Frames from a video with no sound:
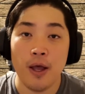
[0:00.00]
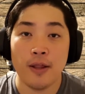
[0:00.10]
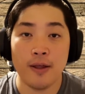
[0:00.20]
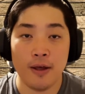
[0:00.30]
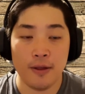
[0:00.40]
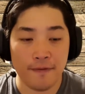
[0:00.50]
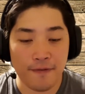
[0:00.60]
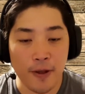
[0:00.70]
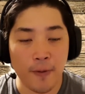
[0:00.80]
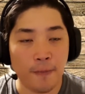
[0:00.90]
the, the
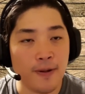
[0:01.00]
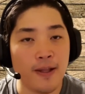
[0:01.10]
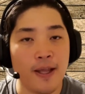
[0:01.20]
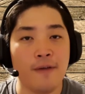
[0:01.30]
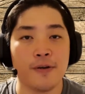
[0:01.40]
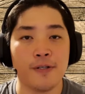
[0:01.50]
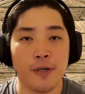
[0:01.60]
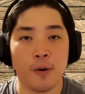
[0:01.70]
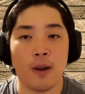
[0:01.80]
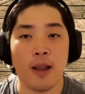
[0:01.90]
fellow believers
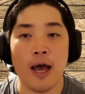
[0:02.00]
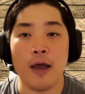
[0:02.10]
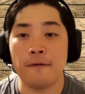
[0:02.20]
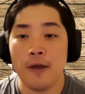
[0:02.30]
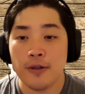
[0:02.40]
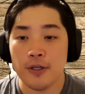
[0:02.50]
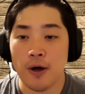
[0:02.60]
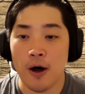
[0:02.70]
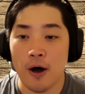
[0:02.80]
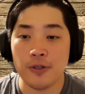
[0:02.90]
in your life, to
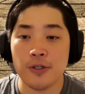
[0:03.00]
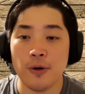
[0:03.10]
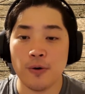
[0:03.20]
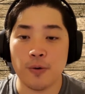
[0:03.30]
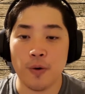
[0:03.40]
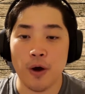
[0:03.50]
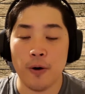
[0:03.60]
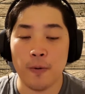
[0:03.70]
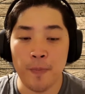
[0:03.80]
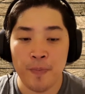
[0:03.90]
also
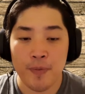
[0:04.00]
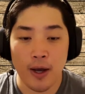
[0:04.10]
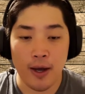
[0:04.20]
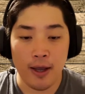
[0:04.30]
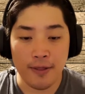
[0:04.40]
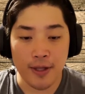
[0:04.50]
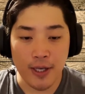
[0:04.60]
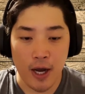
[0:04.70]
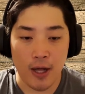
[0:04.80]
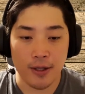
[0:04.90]
grow uh, in the
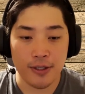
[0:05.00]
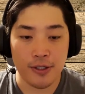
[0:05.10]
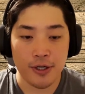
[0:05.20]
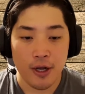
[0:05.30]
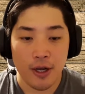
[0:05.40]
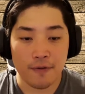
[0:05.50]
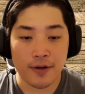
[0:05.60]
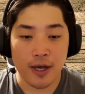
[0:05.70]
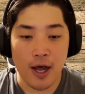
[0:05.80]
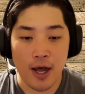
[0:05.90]
knowledge of
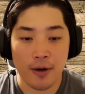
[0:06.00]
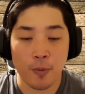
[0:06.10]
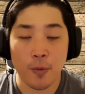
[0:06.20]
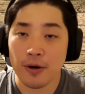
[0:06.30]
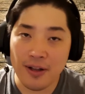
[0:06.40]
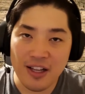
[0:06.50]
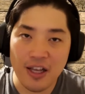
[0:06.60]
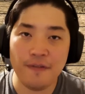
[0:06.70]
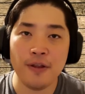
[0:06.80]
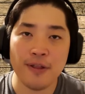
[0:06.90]
God. We're
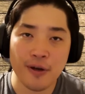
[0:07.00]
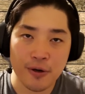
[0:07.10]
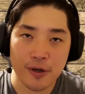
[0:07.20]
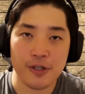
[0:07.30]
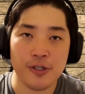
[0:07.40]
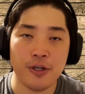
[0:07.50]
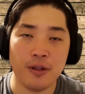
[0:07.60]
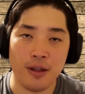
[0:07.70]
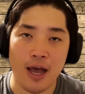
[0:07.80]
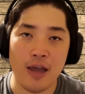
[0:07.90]
living the
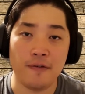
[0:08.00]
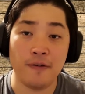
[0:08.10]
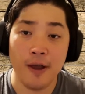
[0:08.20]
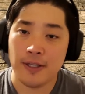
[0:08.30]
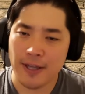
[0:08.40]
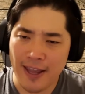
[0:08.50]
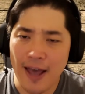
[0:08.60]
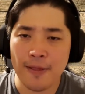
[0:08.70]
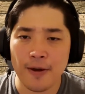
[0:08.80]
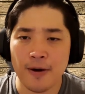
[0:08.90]
Christian life
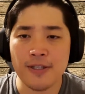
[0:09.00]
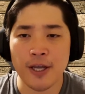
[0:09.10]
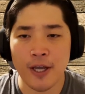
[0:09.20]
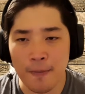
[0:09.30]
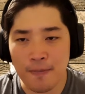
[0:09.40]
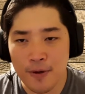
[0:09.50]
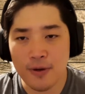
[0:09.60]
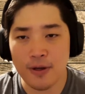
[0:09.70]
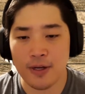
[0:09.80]
together together, it's a community.